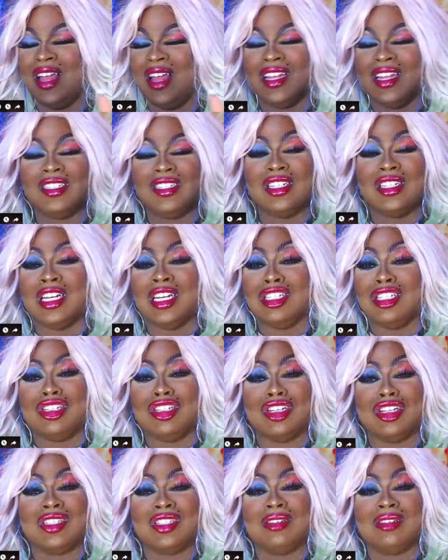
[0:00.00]
Like, it's
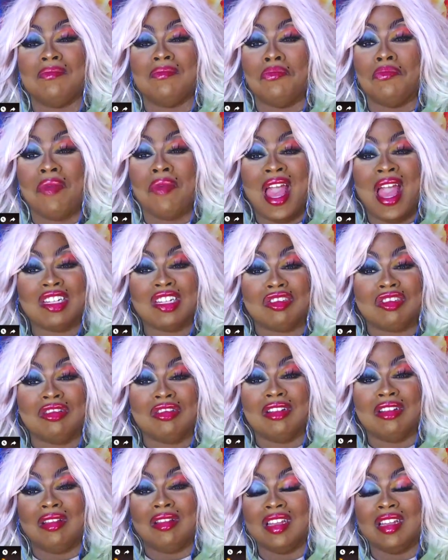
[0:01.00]
just
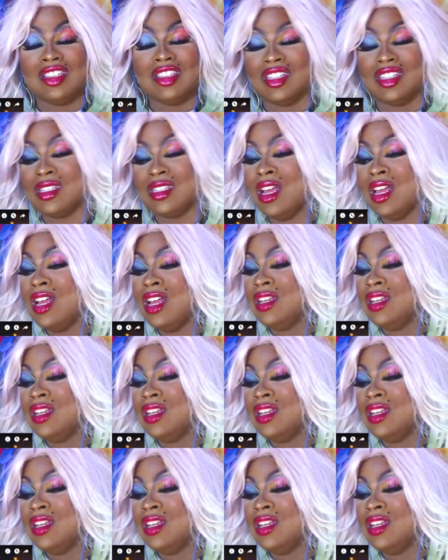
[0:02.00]
magically delicious.